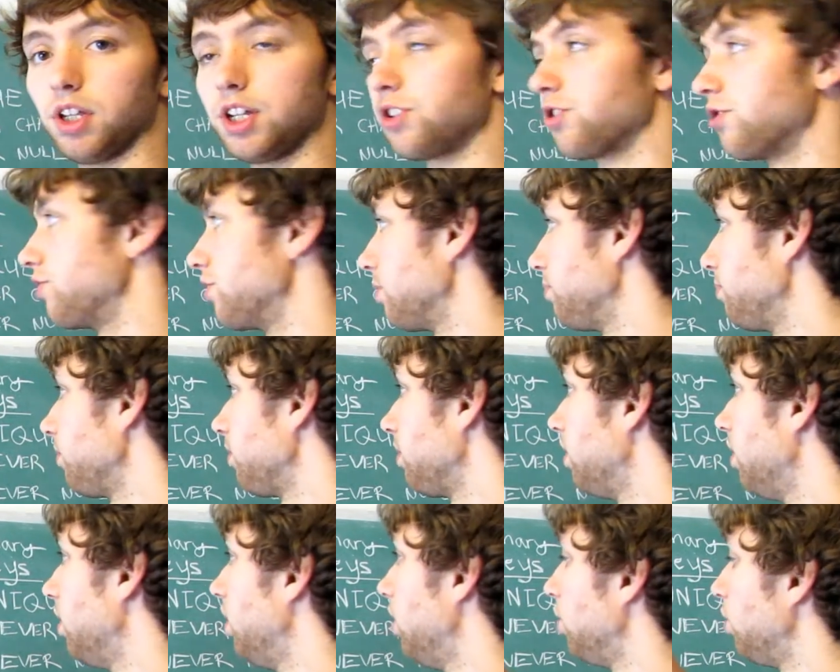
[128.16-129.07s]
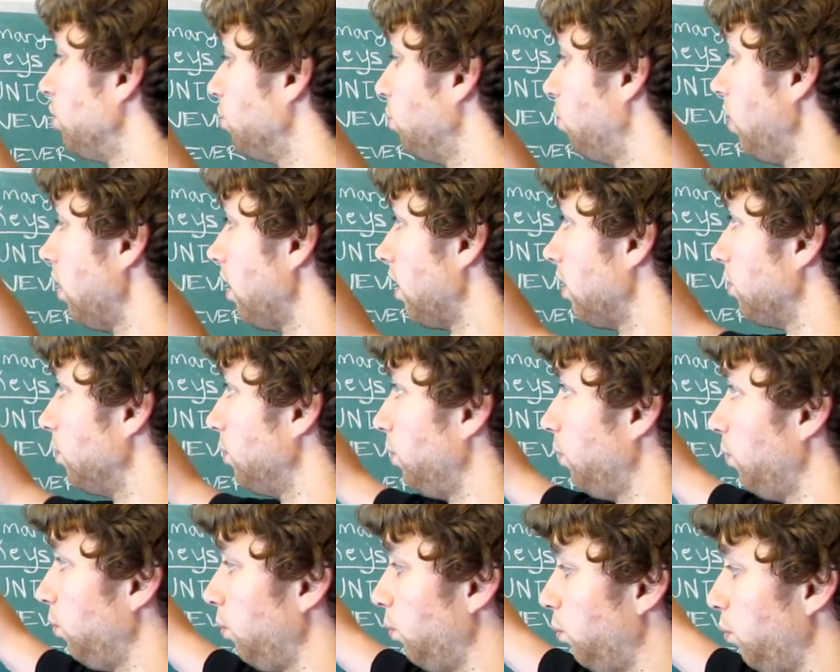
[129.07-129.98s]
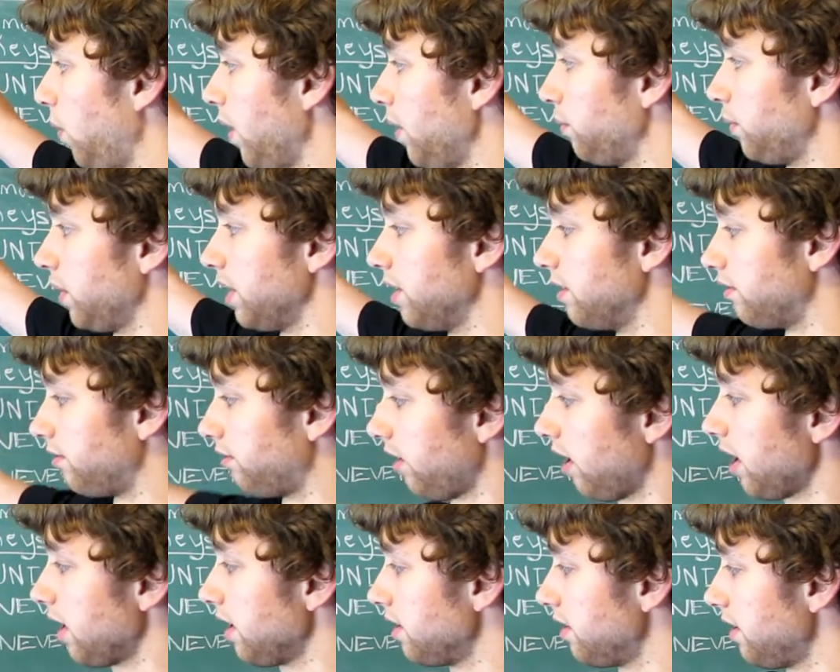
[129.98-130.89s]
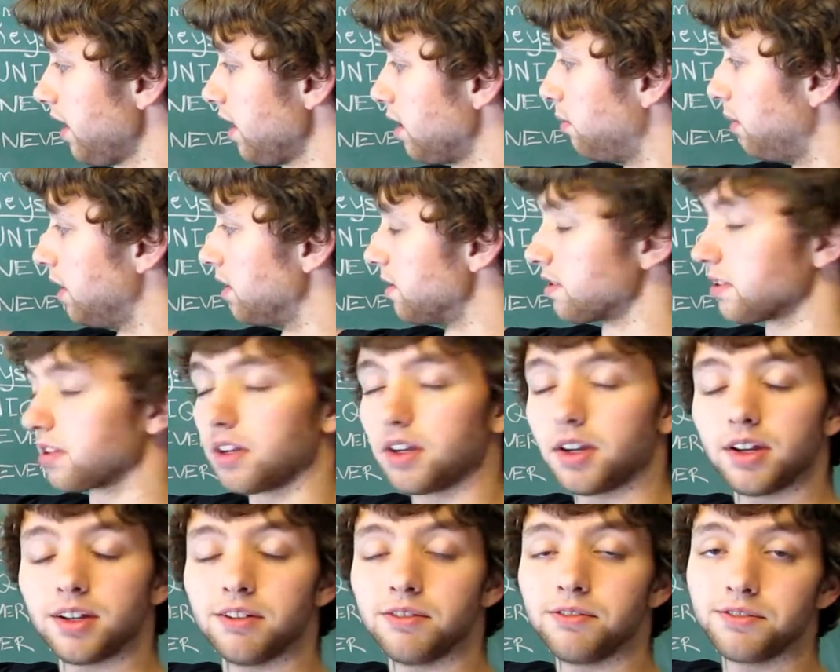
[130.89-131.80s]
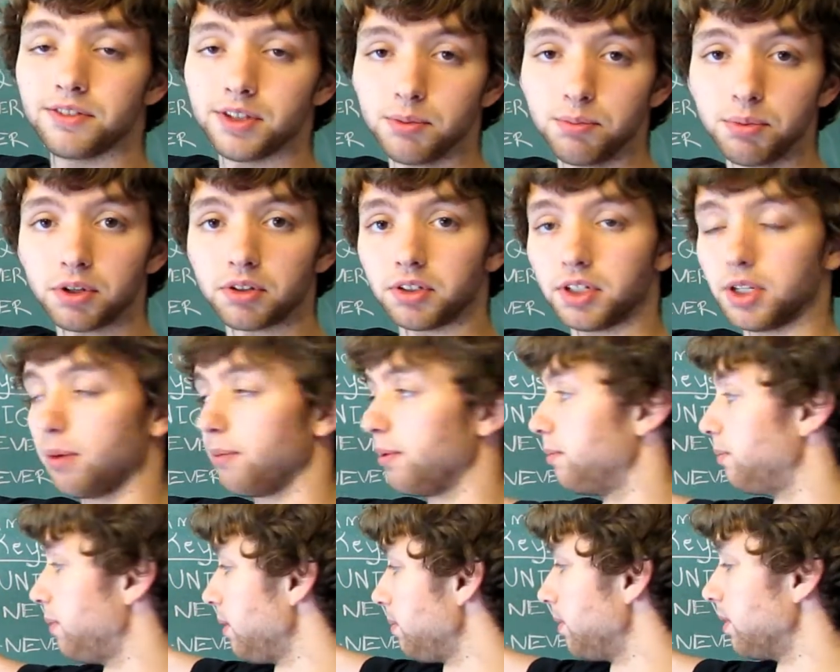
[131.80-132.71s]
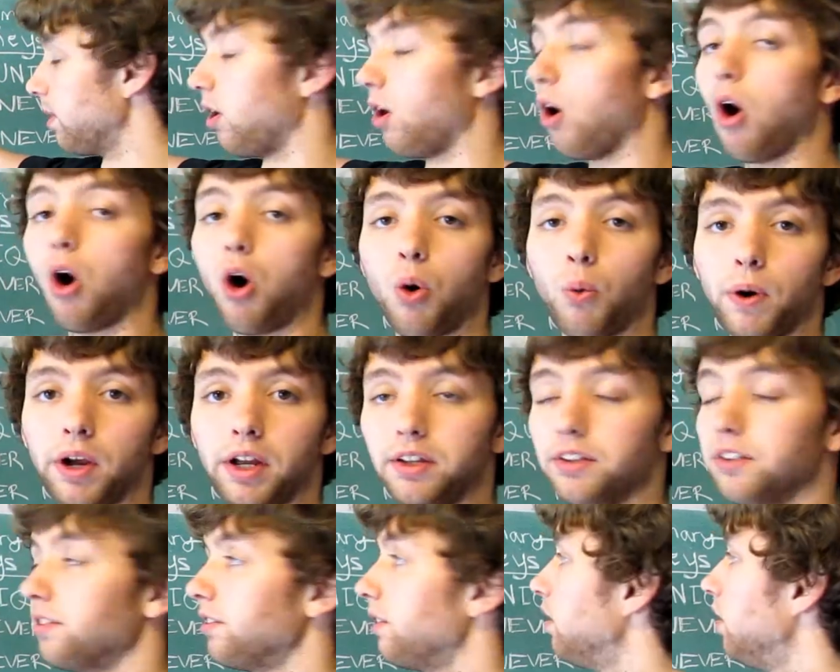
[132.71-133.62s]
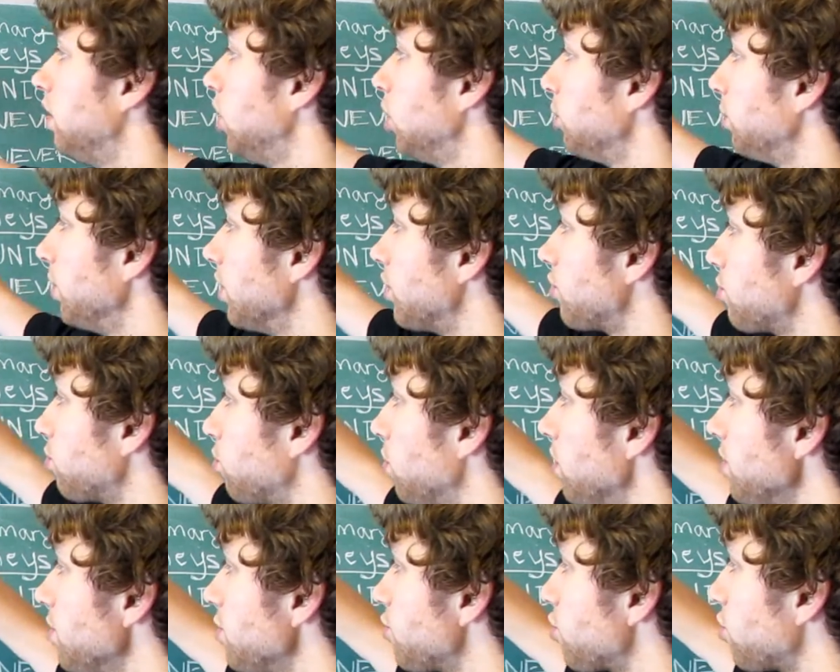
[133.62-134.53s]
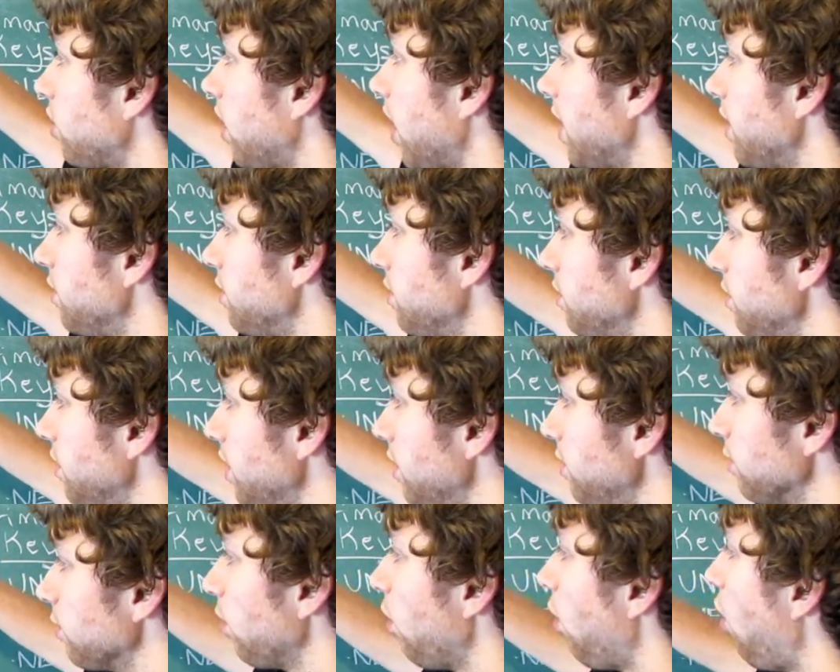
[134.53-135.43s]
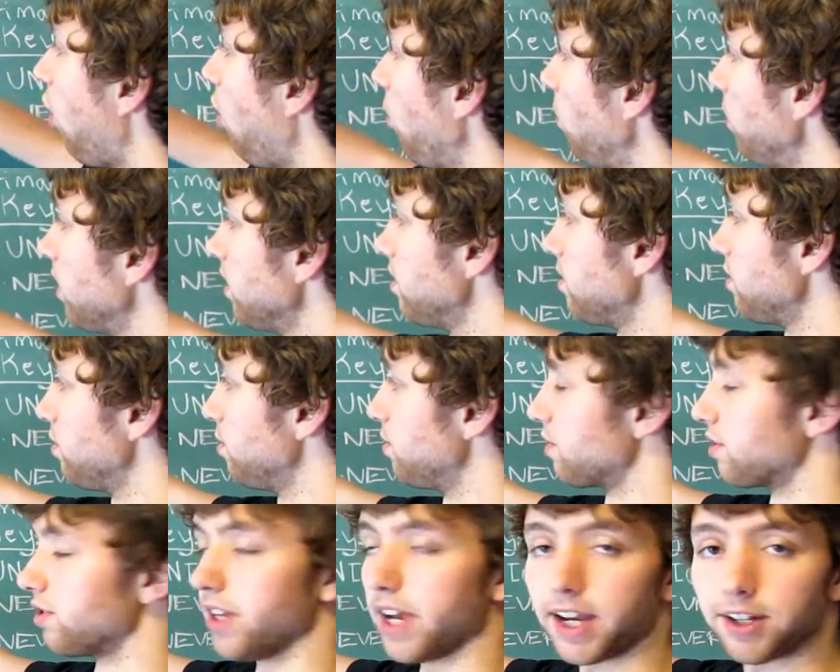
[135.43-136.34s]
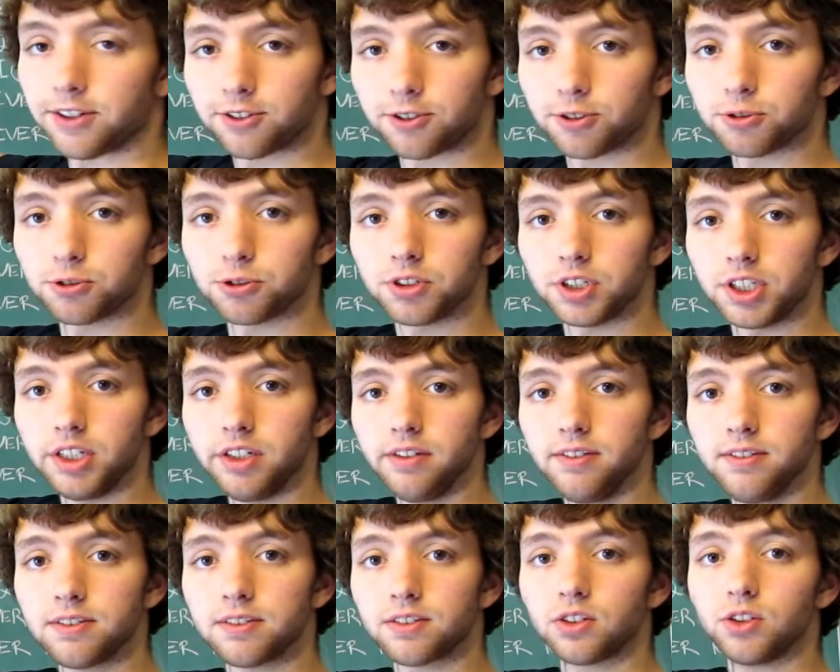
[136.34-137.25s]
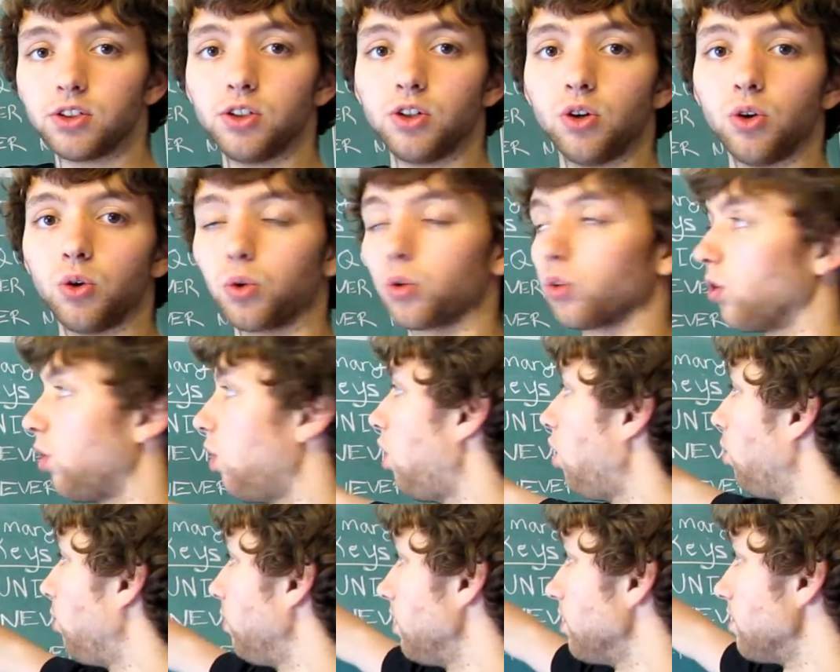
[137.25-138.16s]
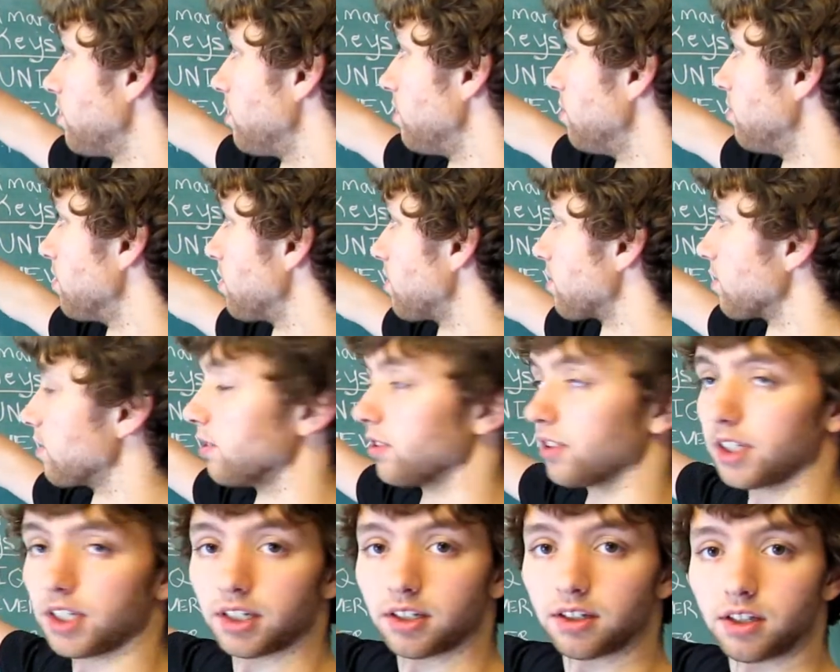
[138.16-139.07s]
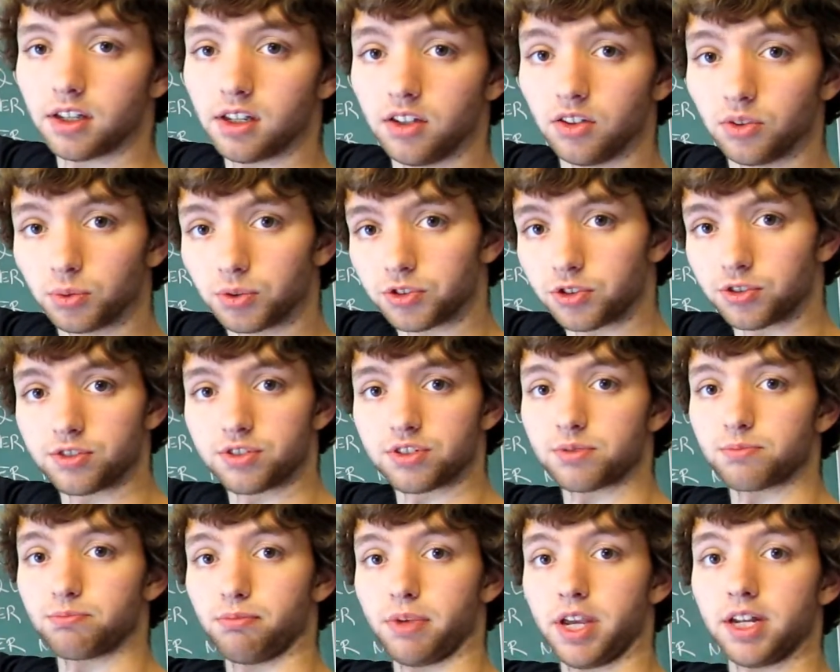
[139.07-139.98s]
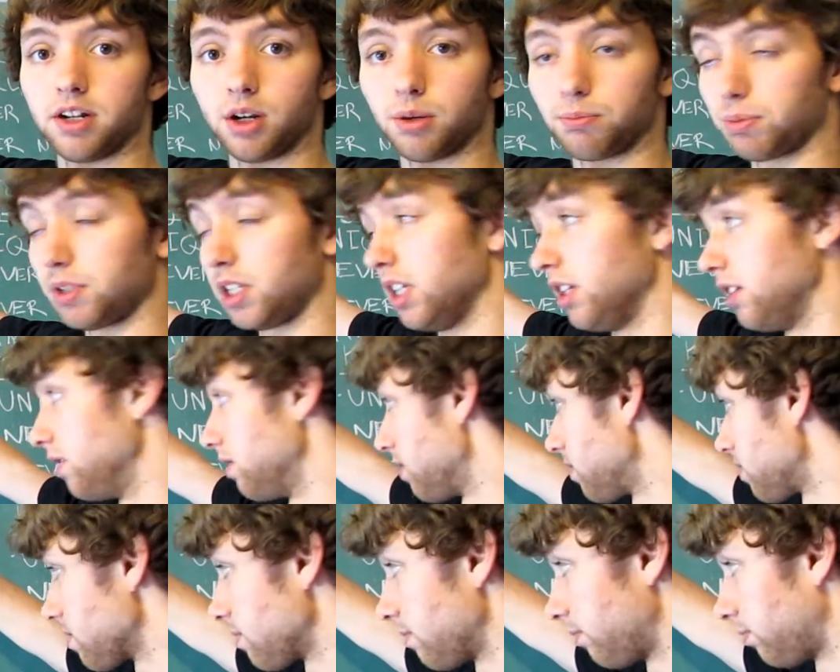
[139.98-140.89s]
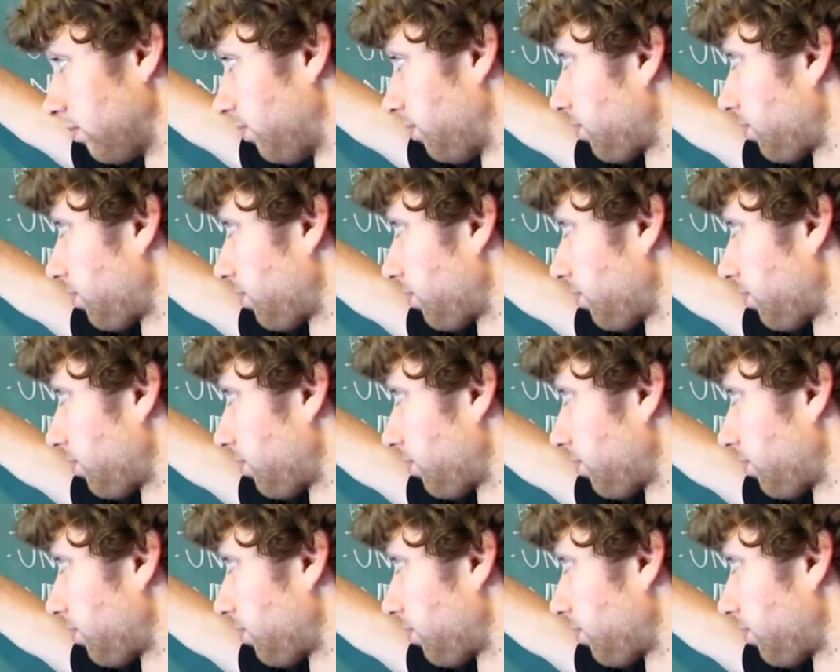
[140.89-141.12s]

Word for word: relationships. Well, when we define a database, typically, I mean, maybe not always, we want to try to either always use natural keys or always use surrogate keys, which are just made-up keys.